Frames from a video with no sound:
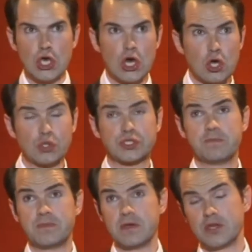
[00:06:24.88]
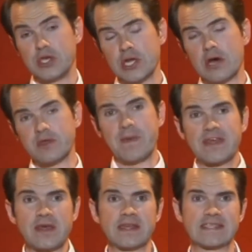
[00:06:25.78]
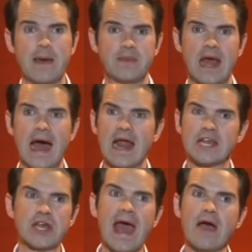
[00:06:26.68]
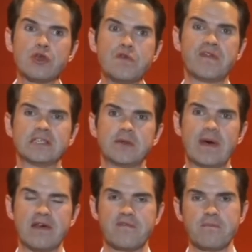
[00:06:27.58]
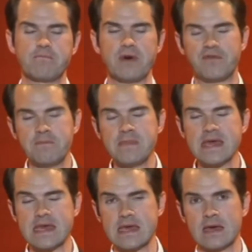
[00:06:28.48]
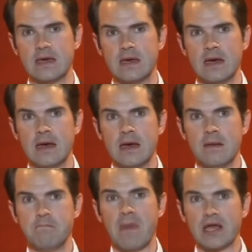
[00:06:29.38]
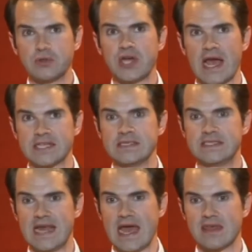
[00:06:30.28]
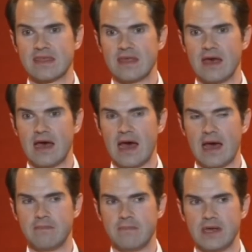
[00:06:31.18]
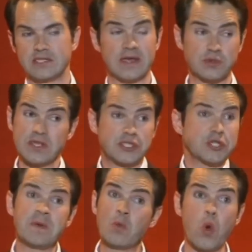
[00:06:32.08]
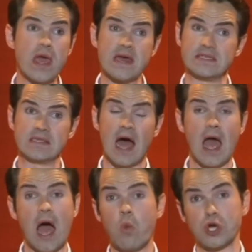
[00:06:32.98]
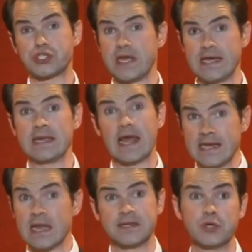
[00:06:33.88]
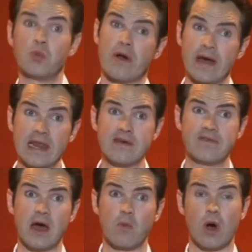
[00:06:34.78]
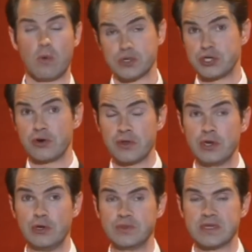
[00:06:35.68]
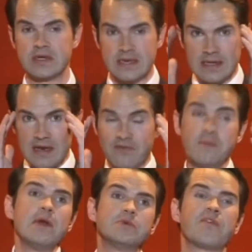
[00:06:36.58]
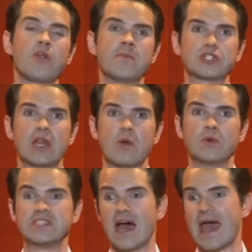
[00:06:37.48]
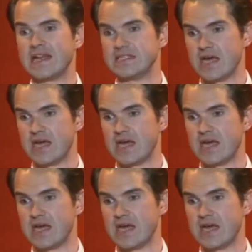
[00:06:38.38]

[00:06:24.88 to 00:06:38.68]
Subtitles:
Of course, the big thing that's happened, I don't know how you felt about it, but for me, Michael Jackson's death, it's just been weird. I watched it in London, where I live. I watched it on the news, and for me, it was very much like when Diana